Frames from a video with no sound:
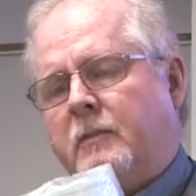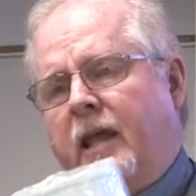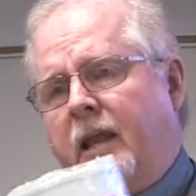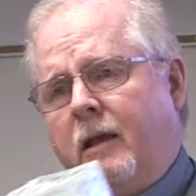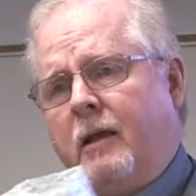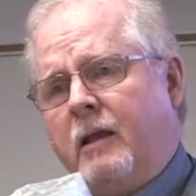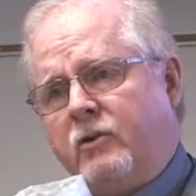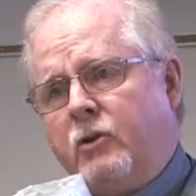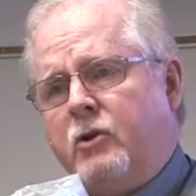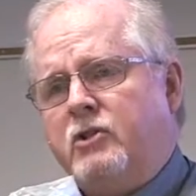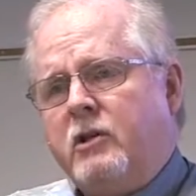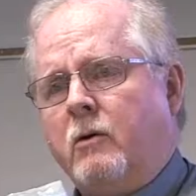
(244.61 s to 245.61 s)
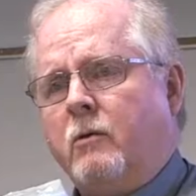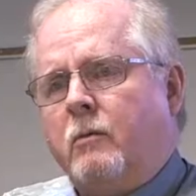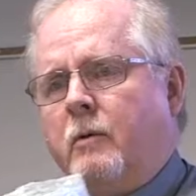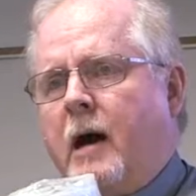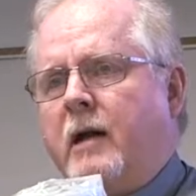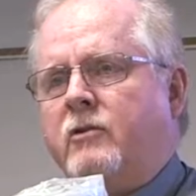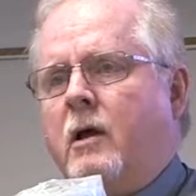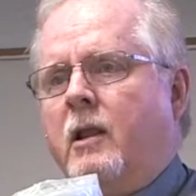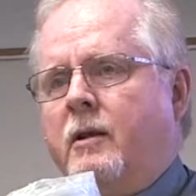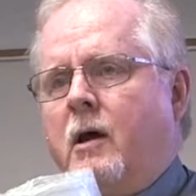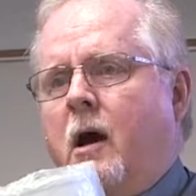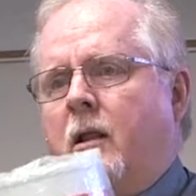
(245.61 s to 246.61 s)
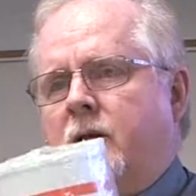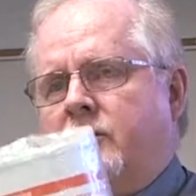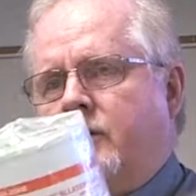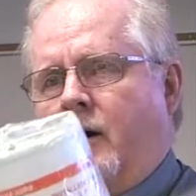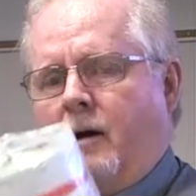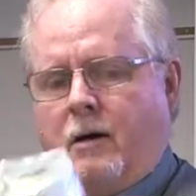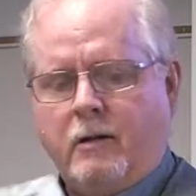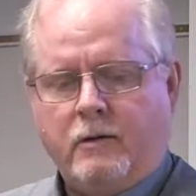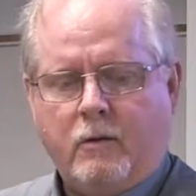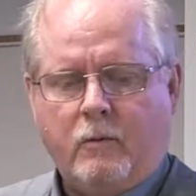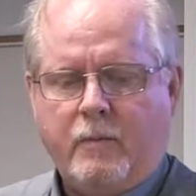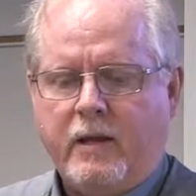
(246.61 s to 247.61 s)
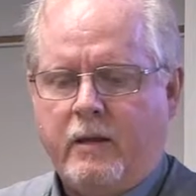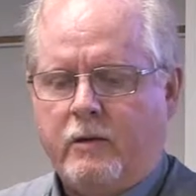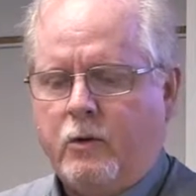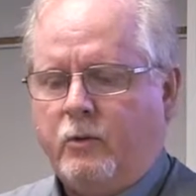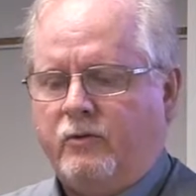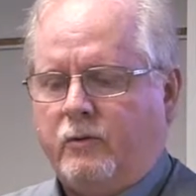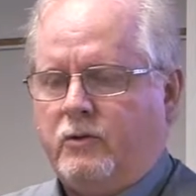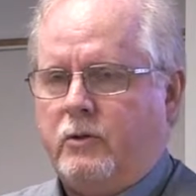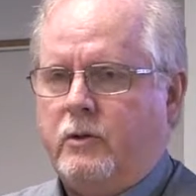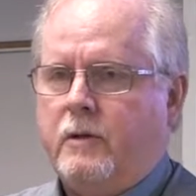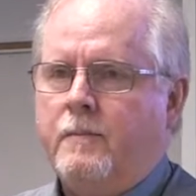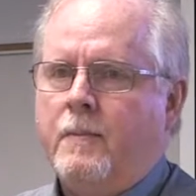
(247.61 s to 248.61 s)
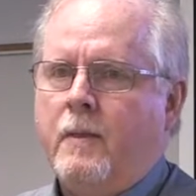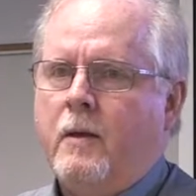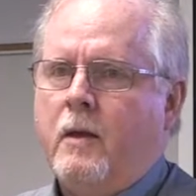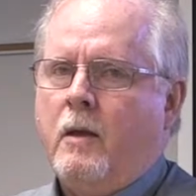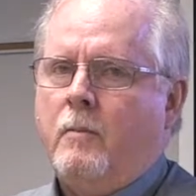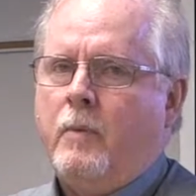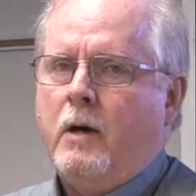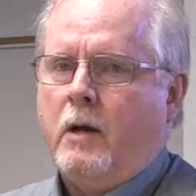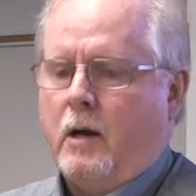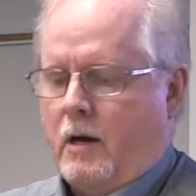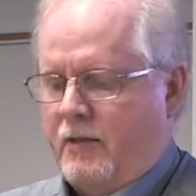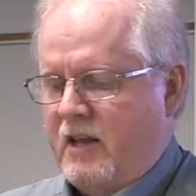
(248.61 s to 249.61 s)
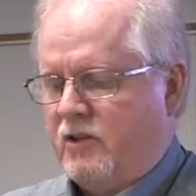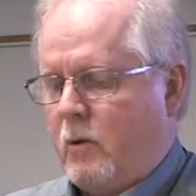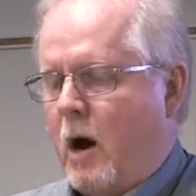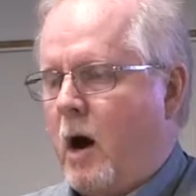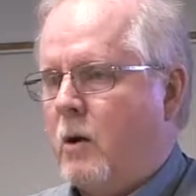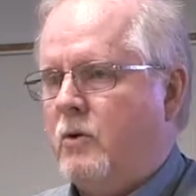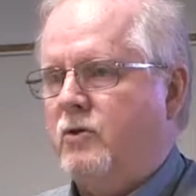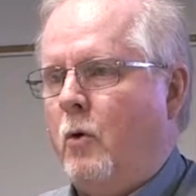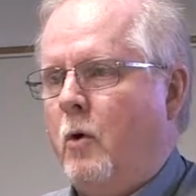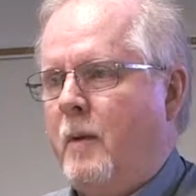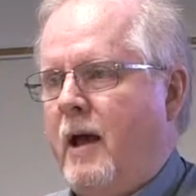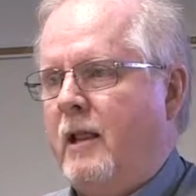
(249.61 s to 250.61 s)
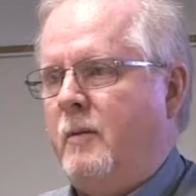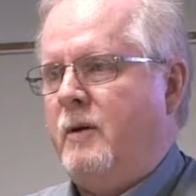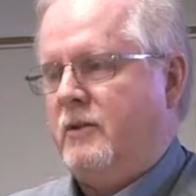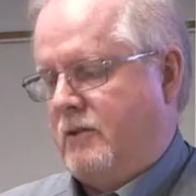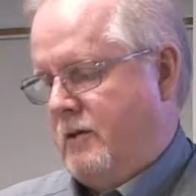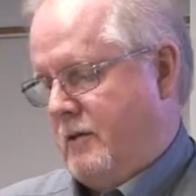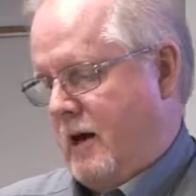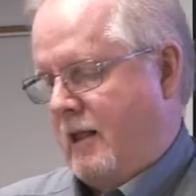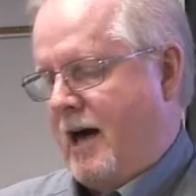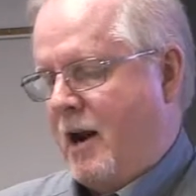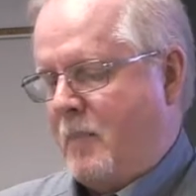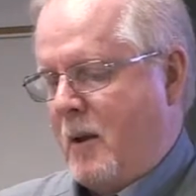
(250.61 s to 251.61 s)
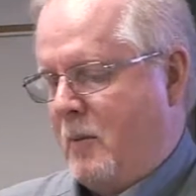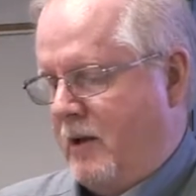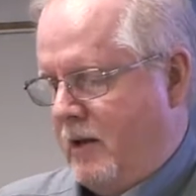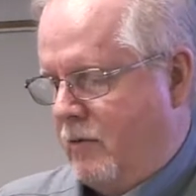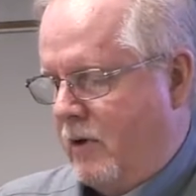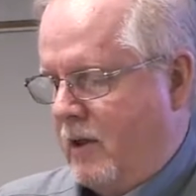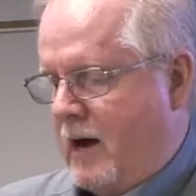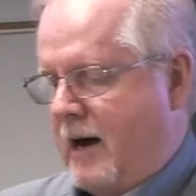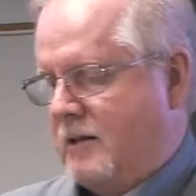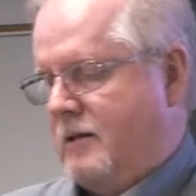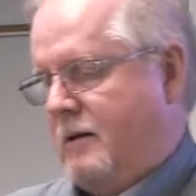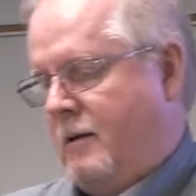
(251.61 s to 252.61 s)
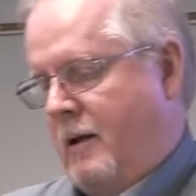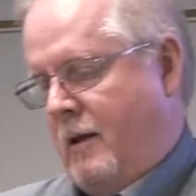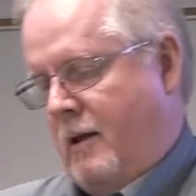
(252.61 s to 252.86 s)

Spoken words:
And it's good general hydraulic knowledge that will be useful to you. But these aquasorb elements, a lot of people didn't realize it,